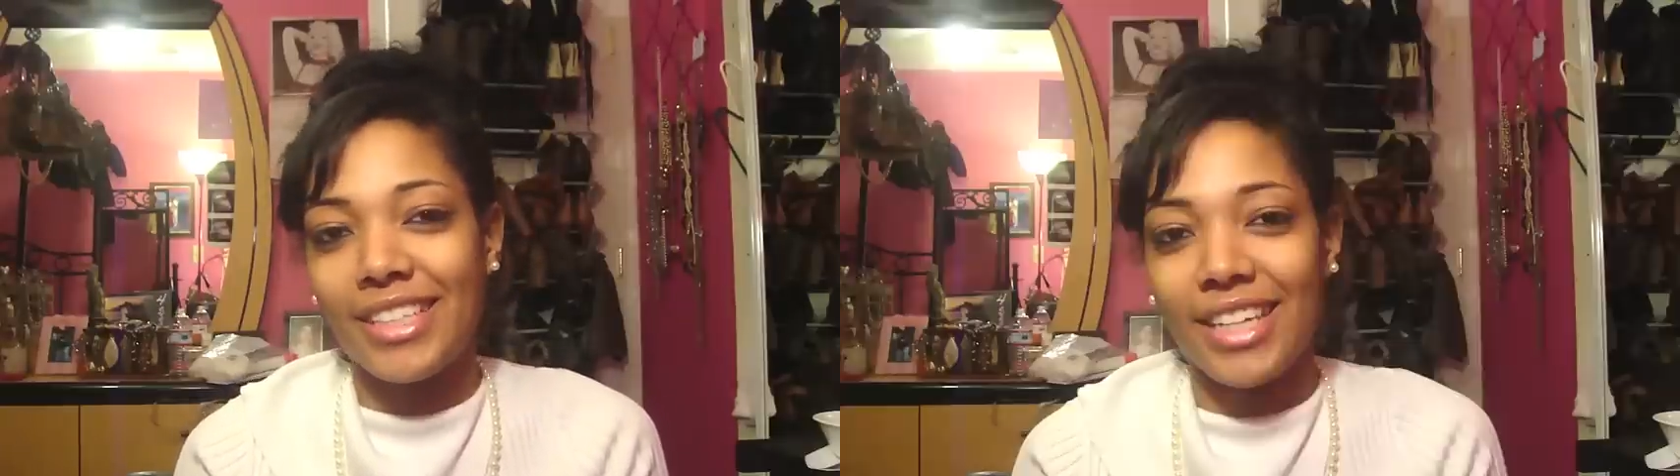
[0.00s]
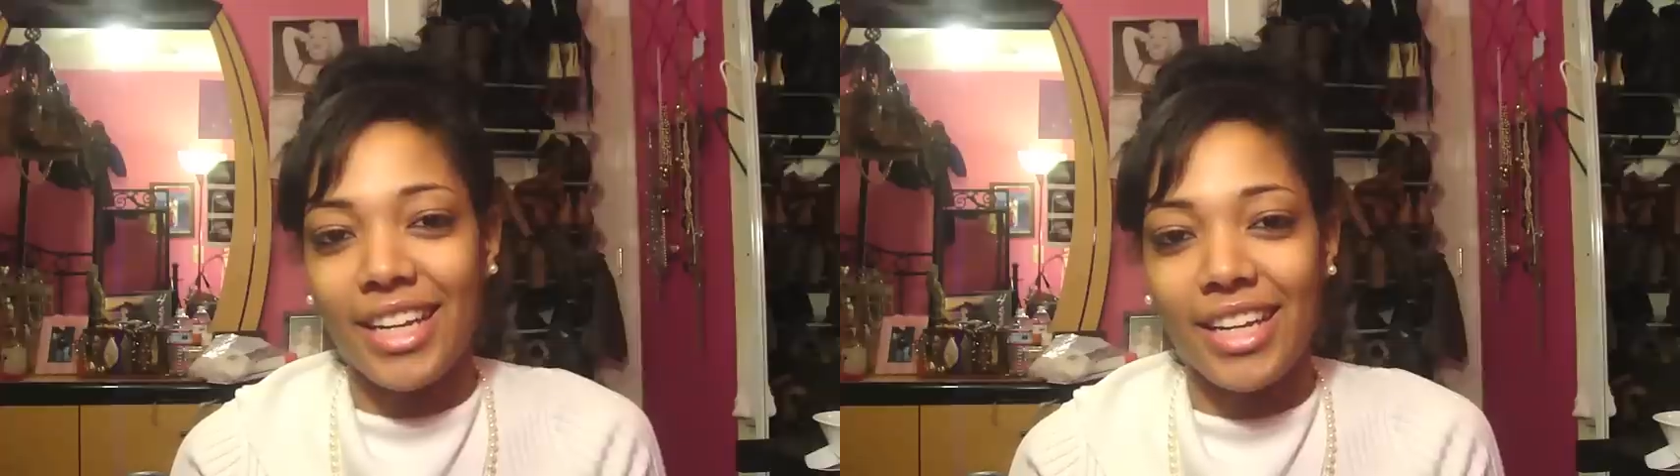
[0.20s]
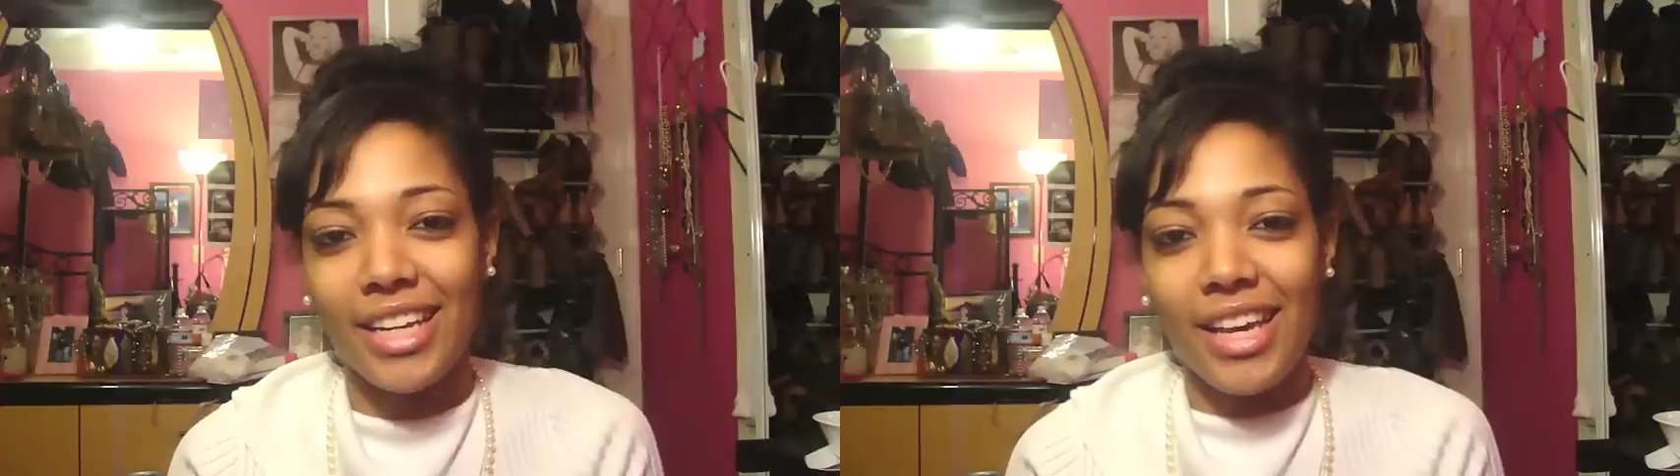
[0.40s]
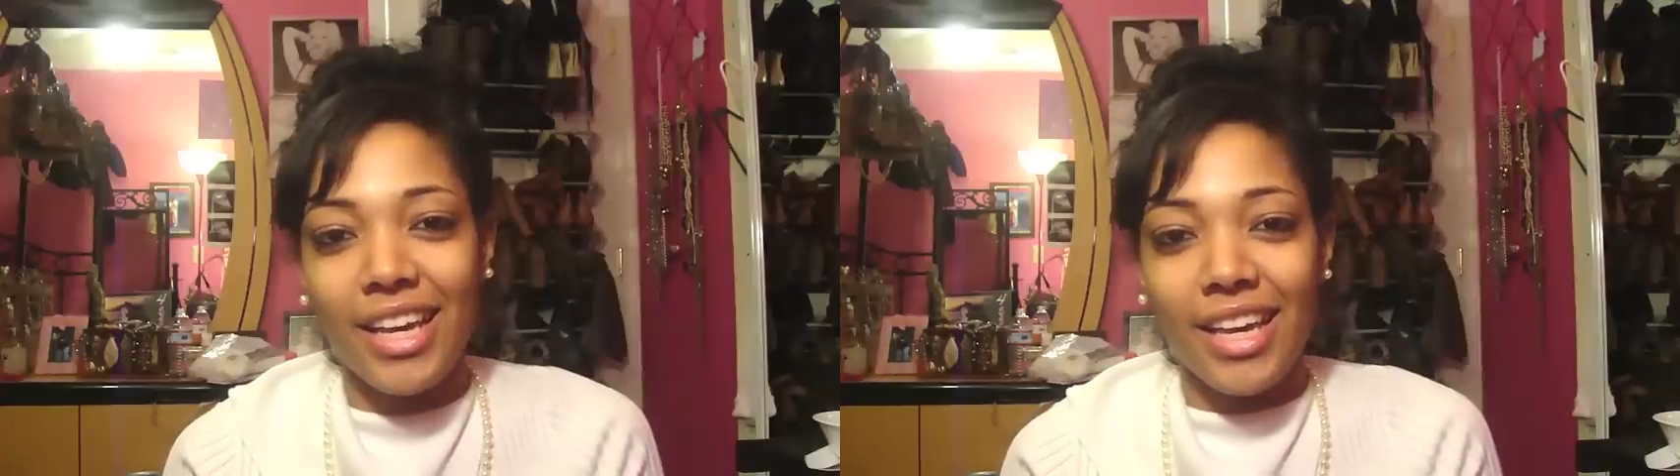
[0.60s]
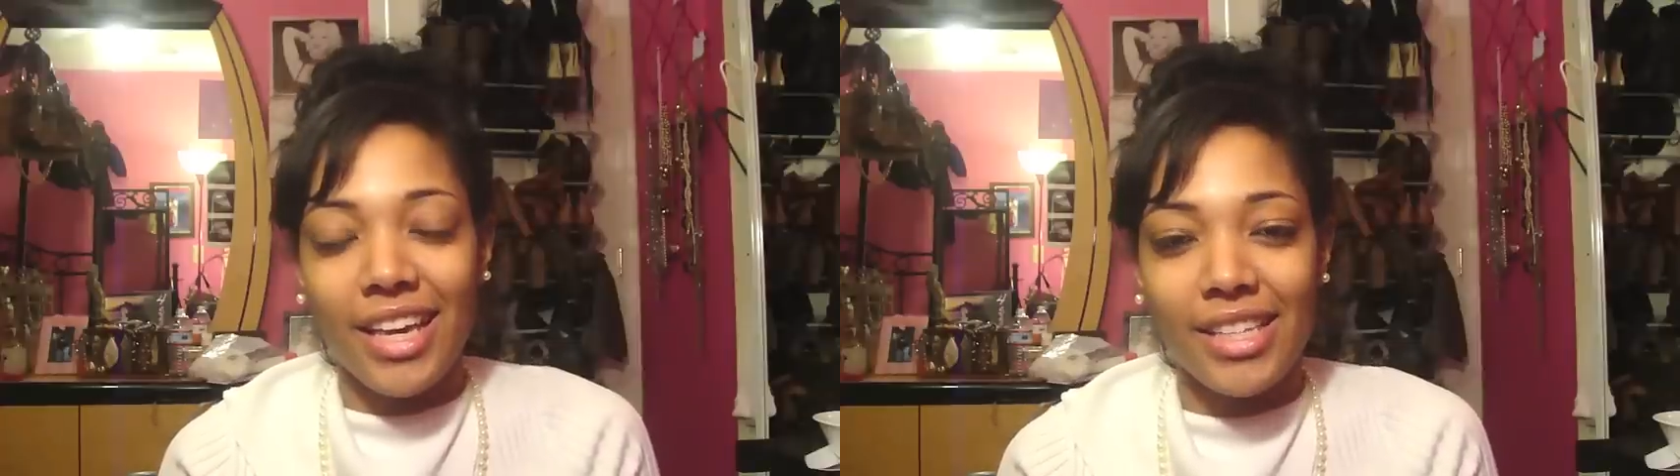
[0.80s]
date
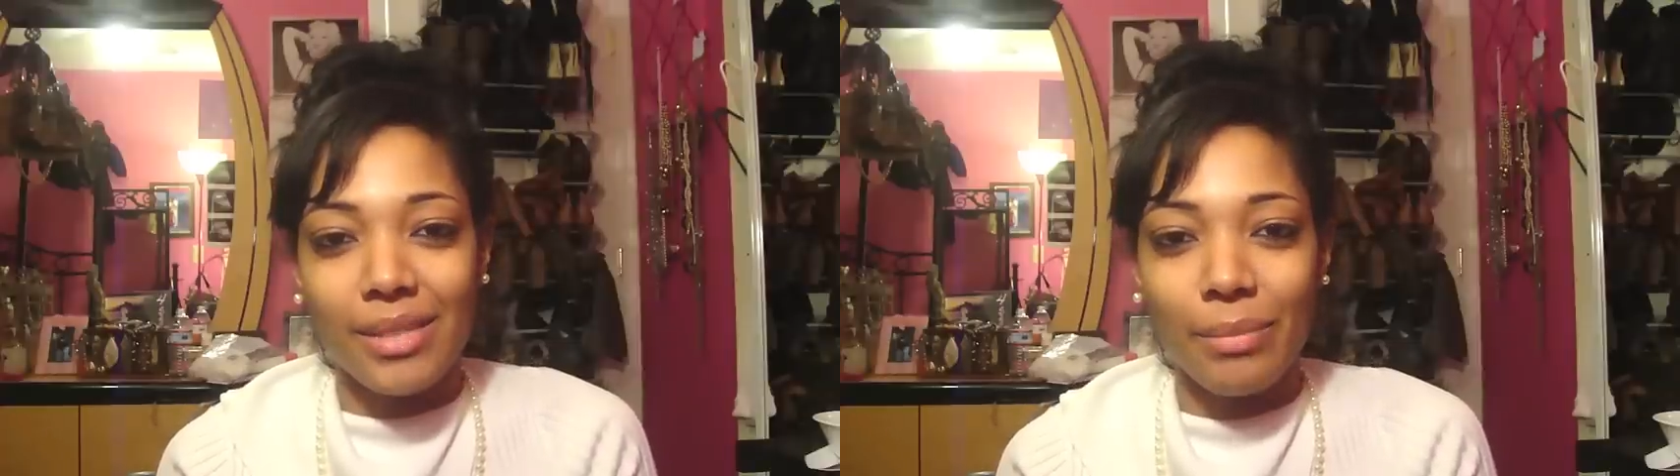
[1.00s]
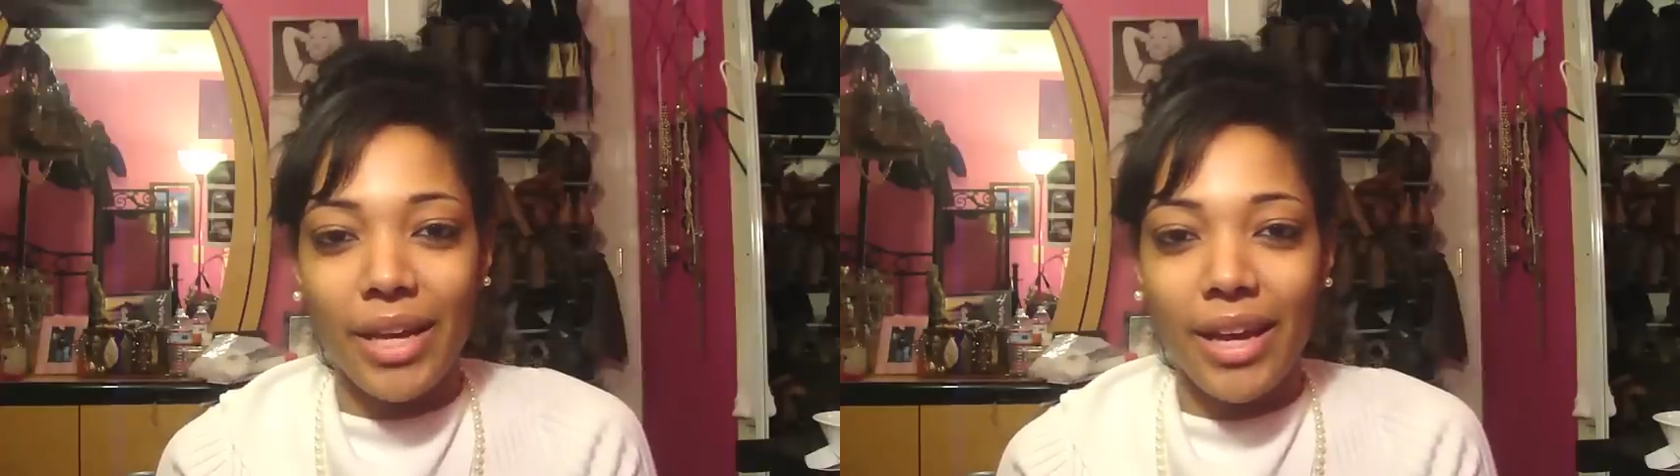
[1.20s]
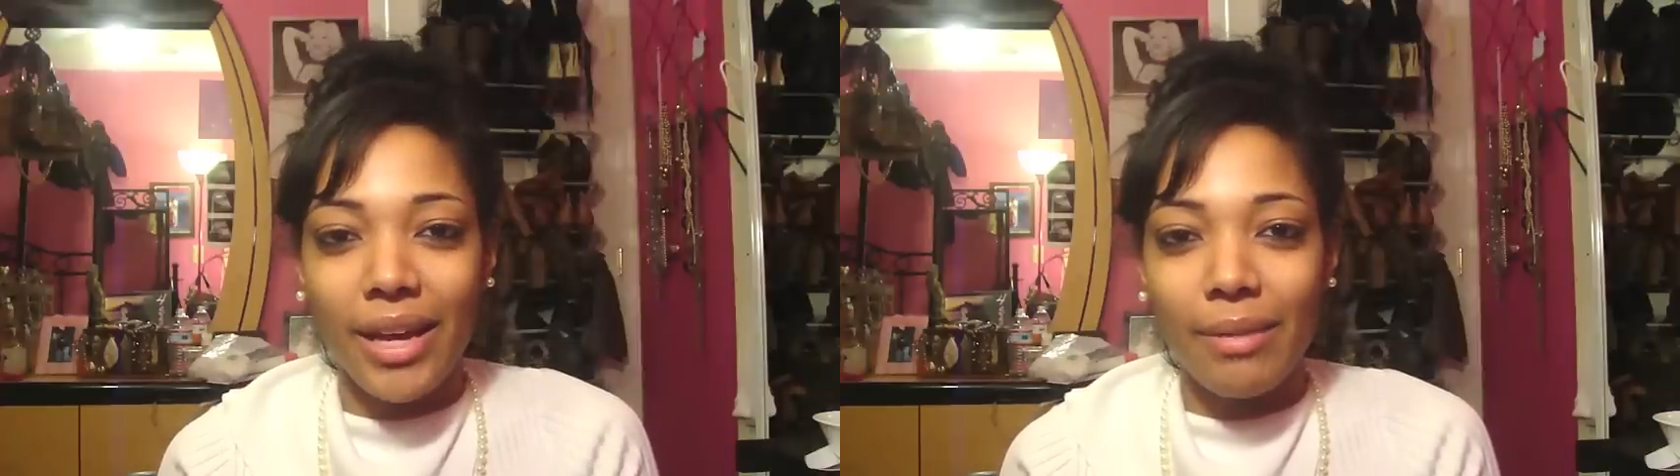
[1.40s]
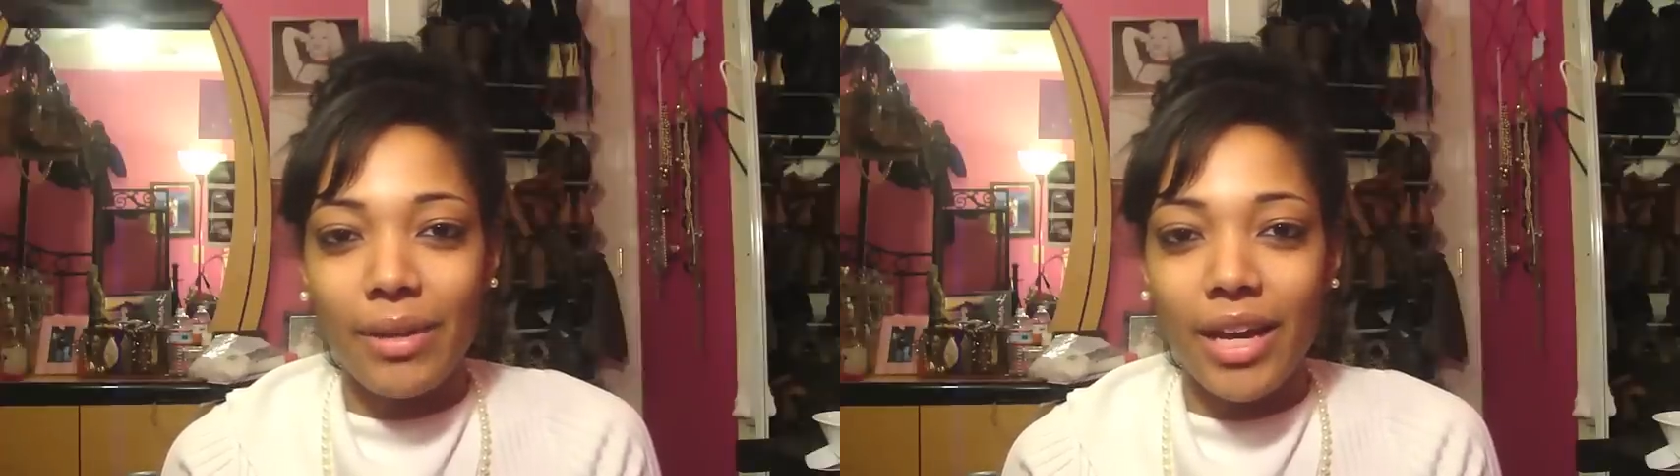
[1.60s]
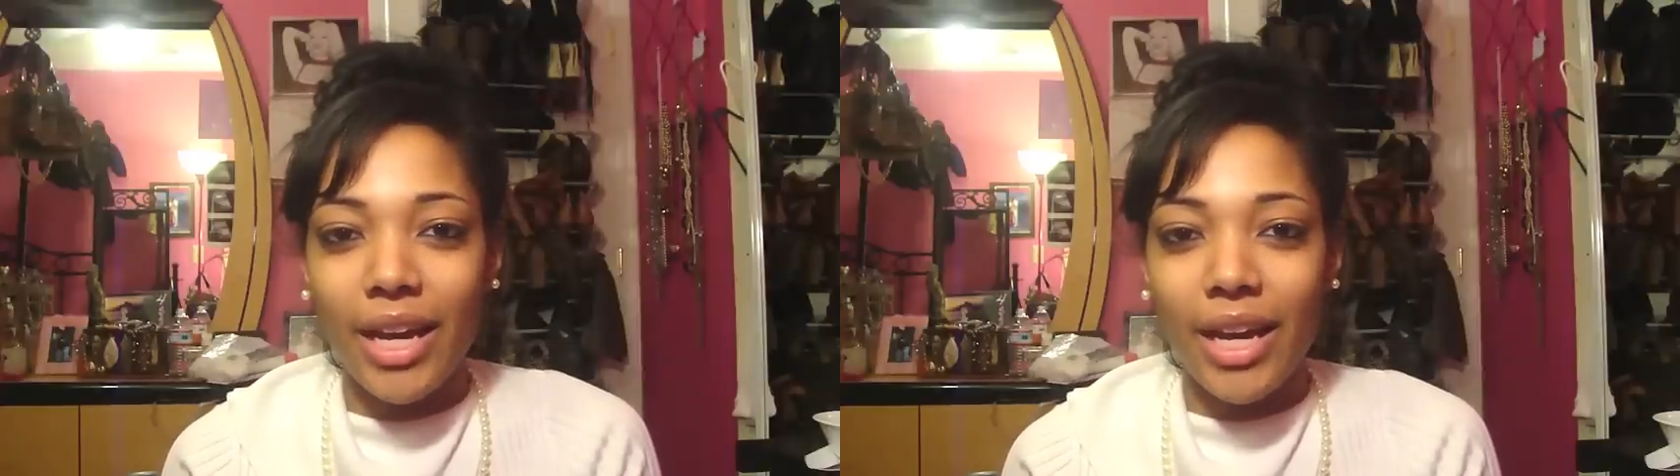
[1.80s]
is, but um,